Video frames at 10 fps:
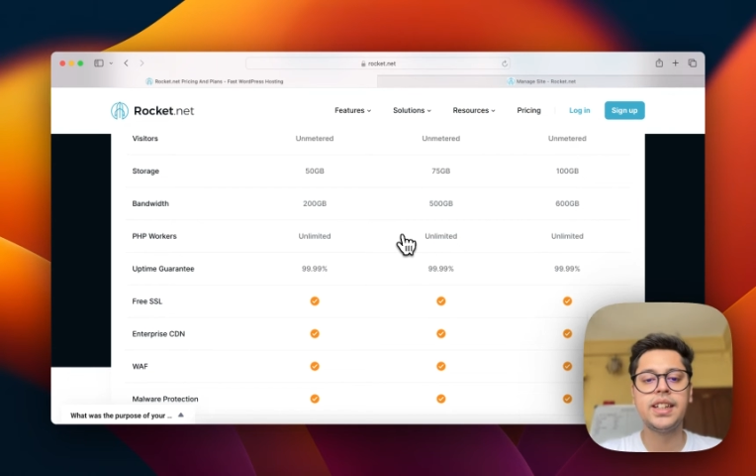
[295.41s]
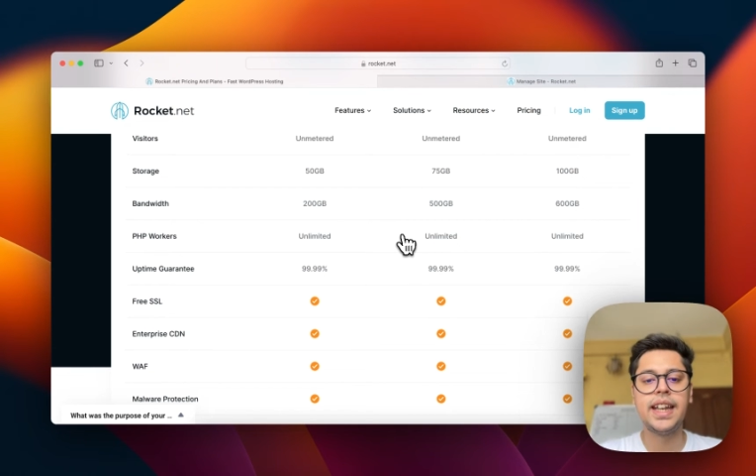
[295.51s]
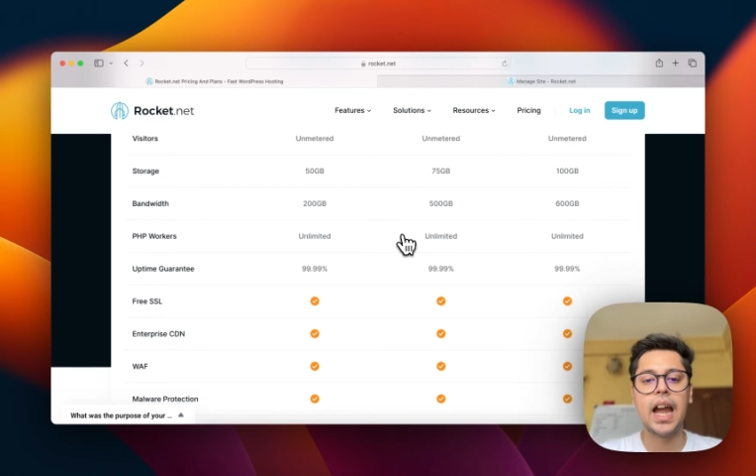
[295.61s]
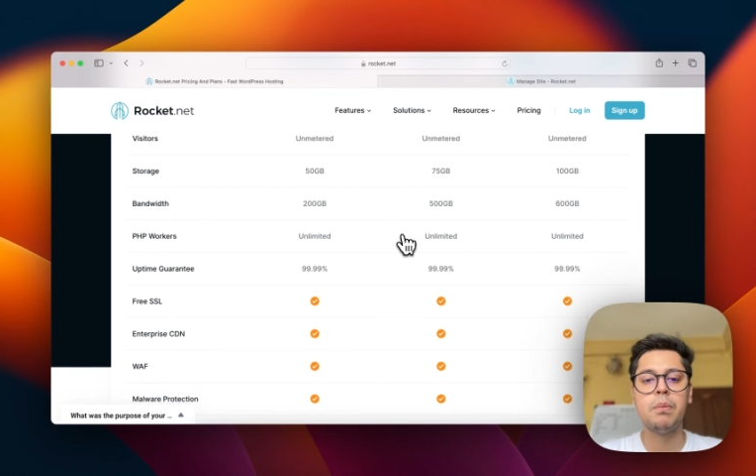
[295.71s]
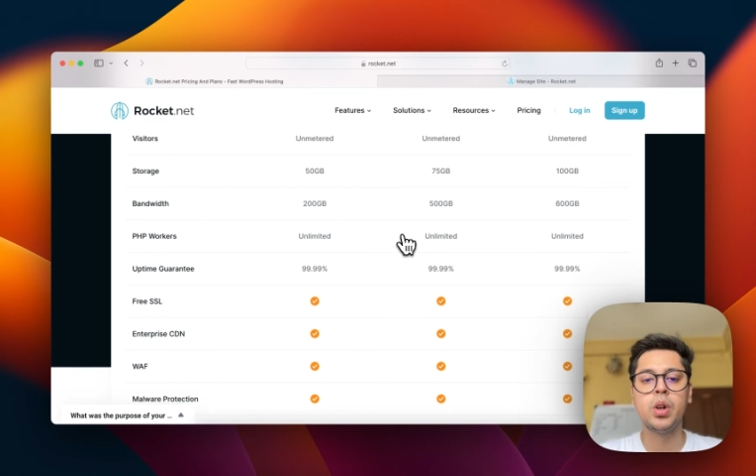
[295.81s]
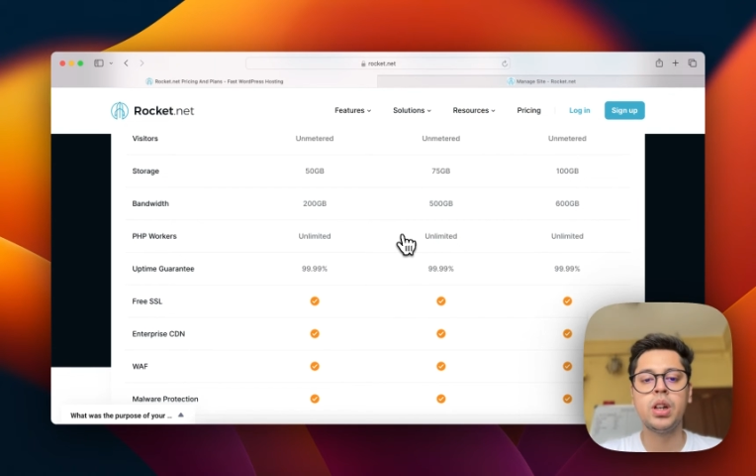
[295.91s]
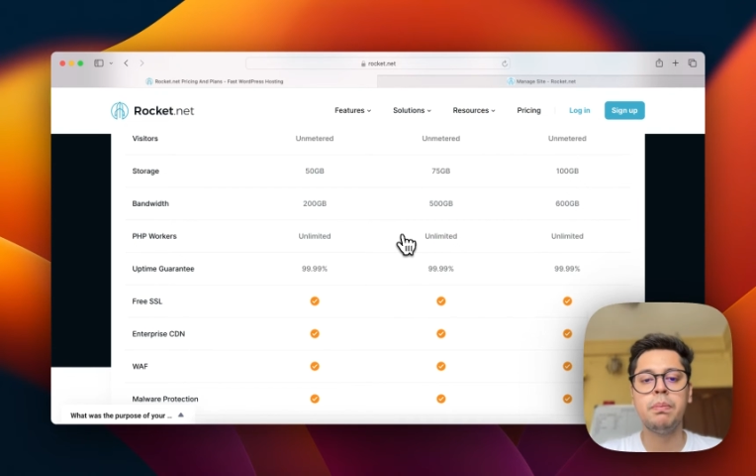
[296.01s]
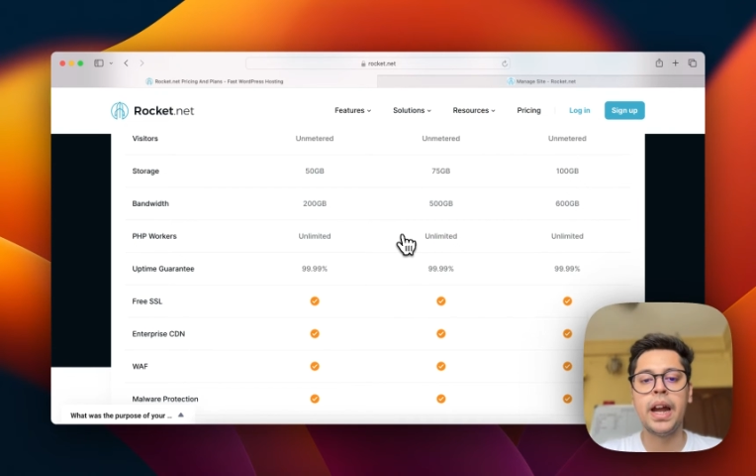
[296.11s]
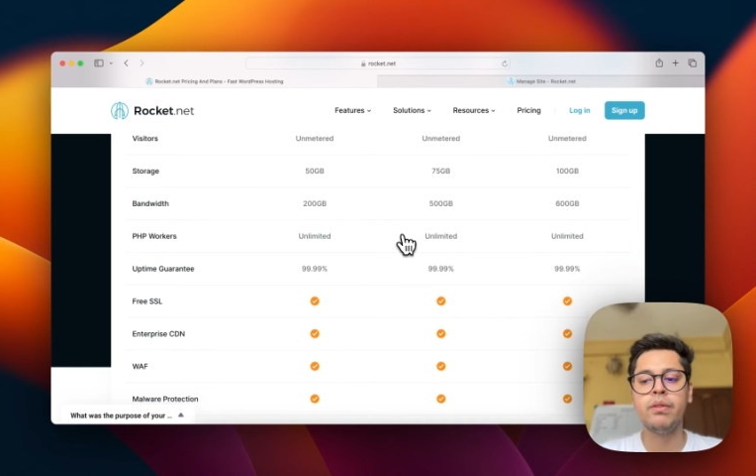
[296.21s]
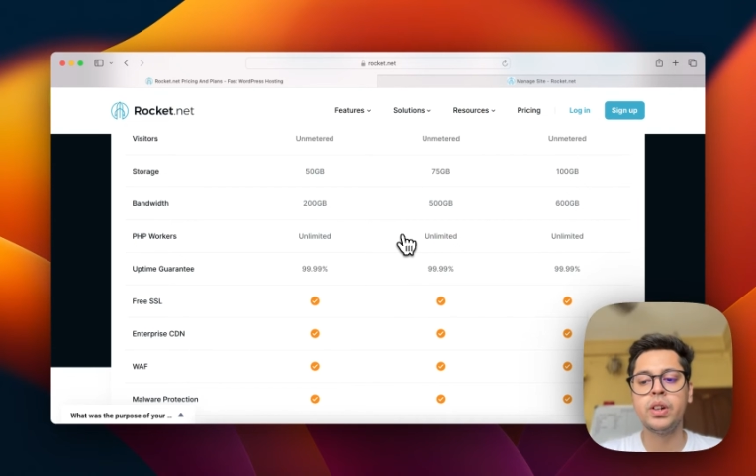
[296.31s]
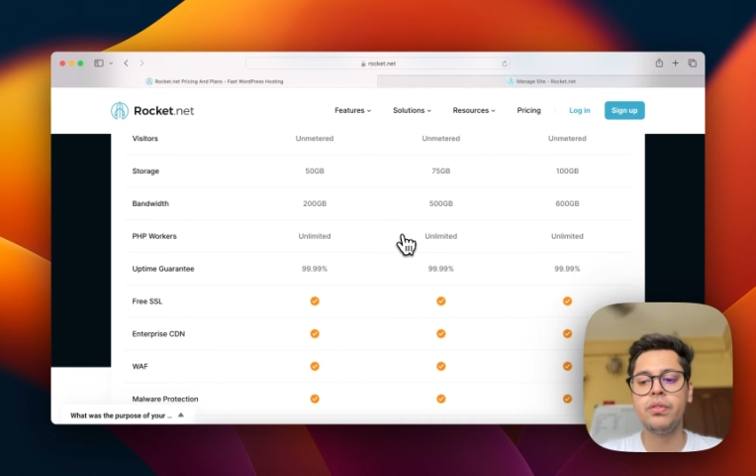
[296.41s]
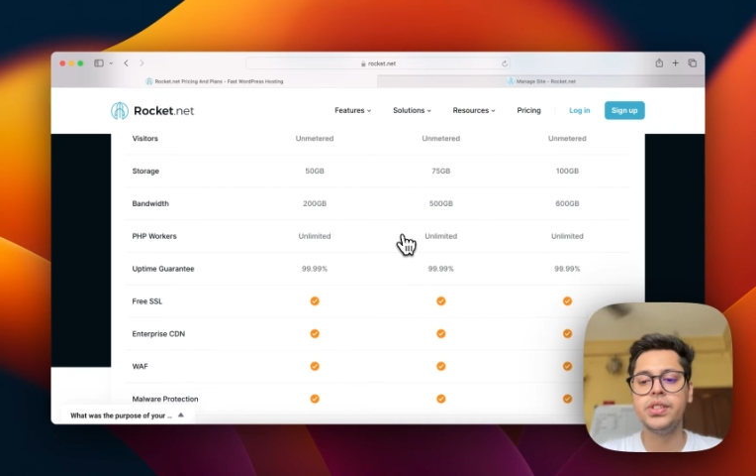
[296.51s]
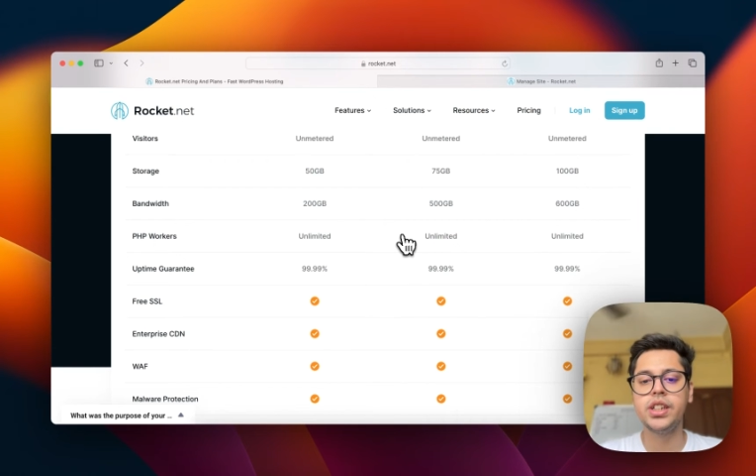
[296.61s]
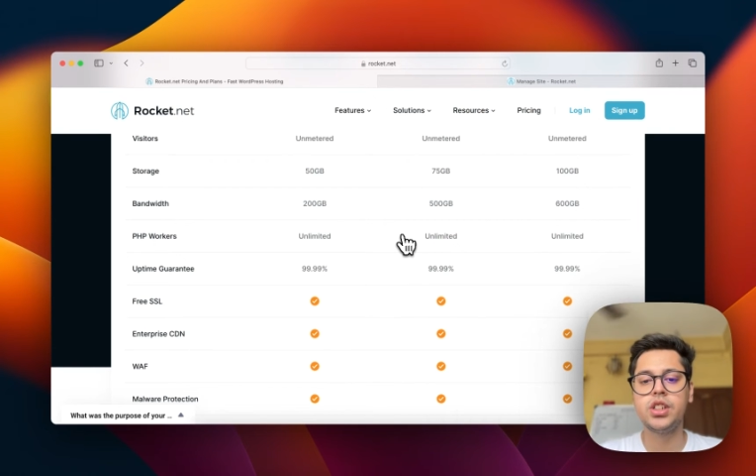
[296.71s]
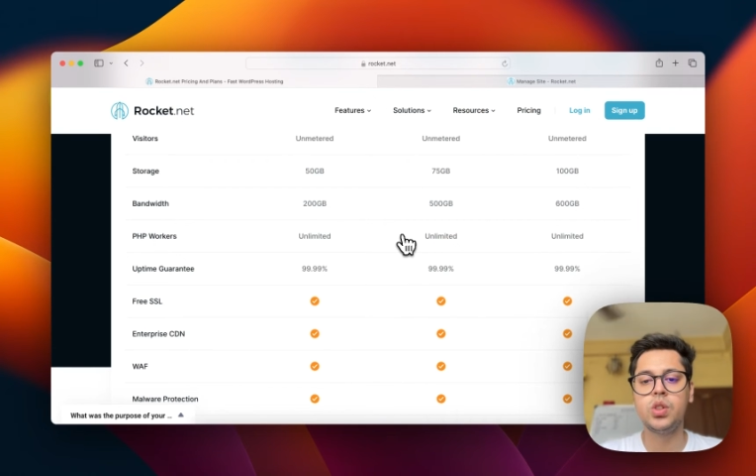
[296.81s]
there's a cap on the
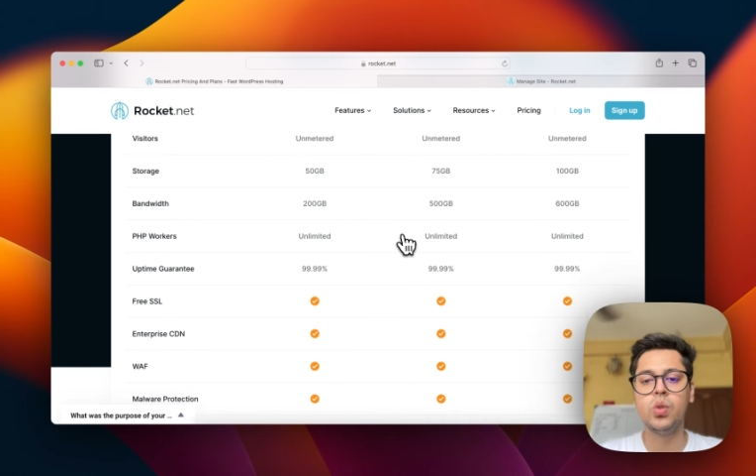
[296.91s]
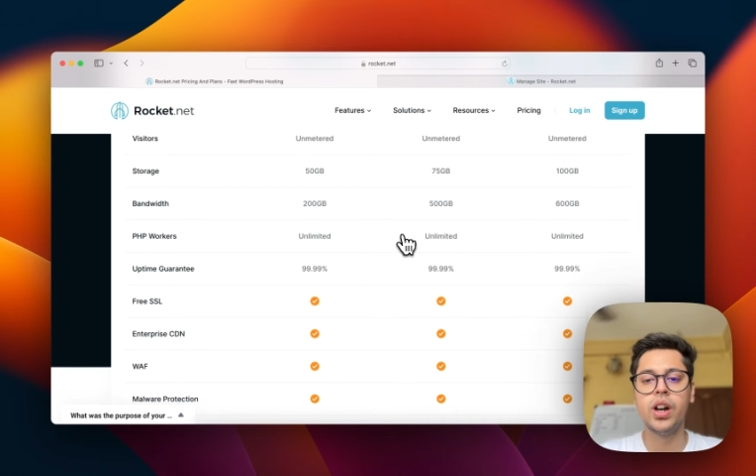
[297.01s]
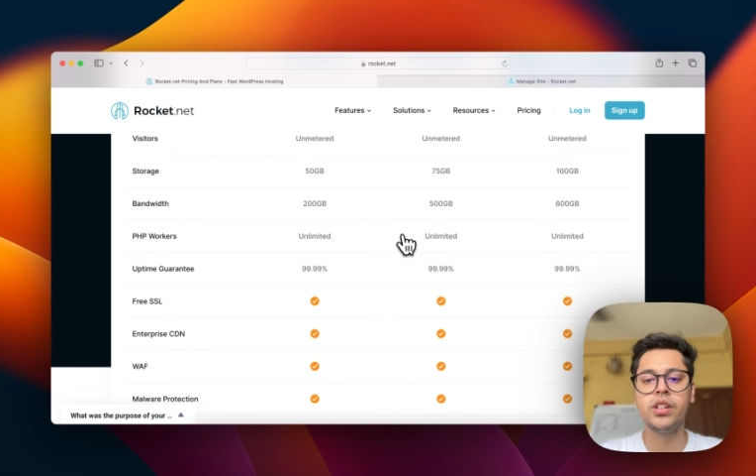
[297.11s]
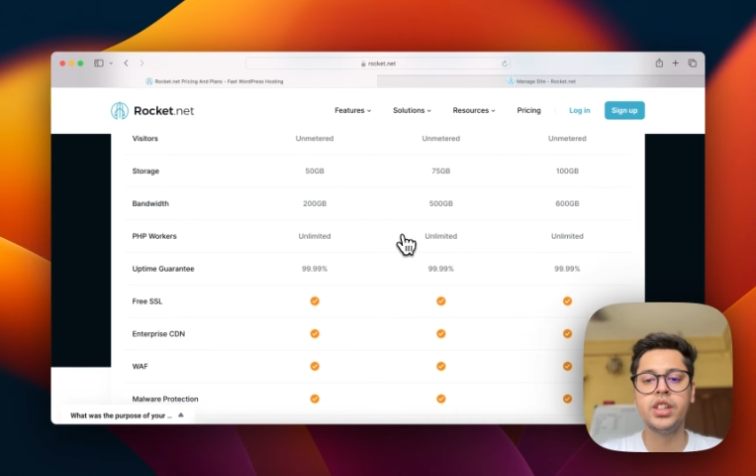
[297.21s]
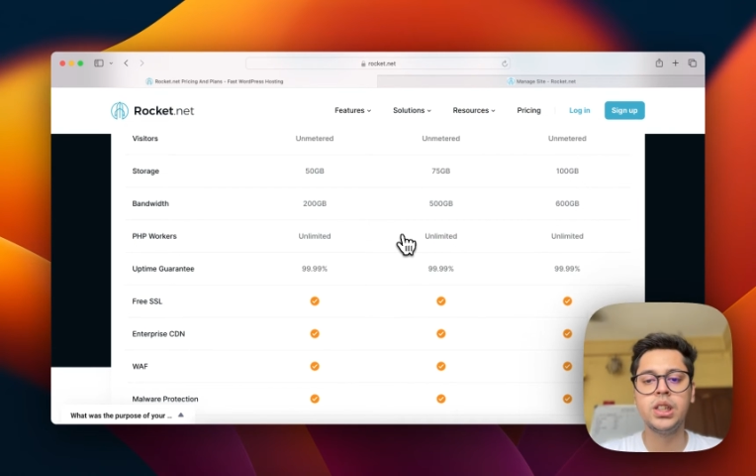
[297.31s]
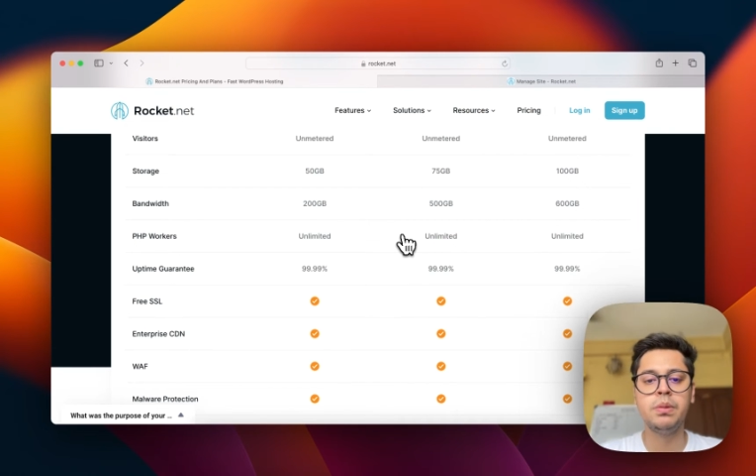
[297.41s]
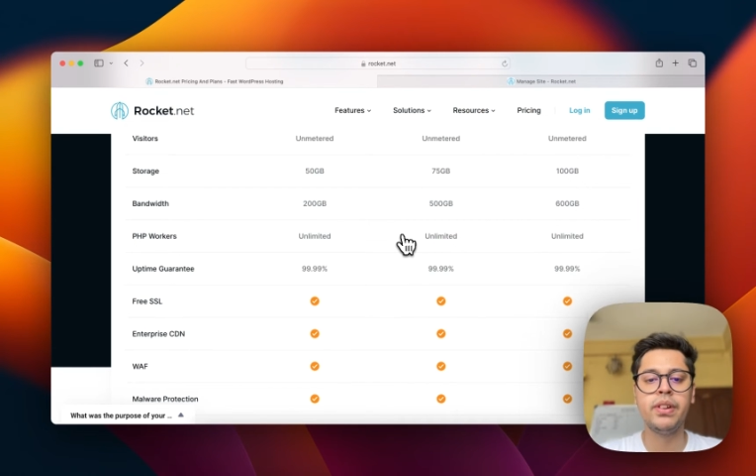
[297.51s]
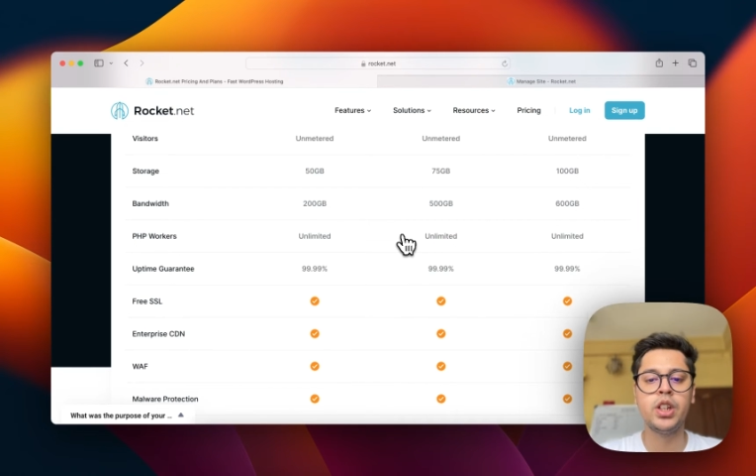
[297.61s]
bandwidth of just 200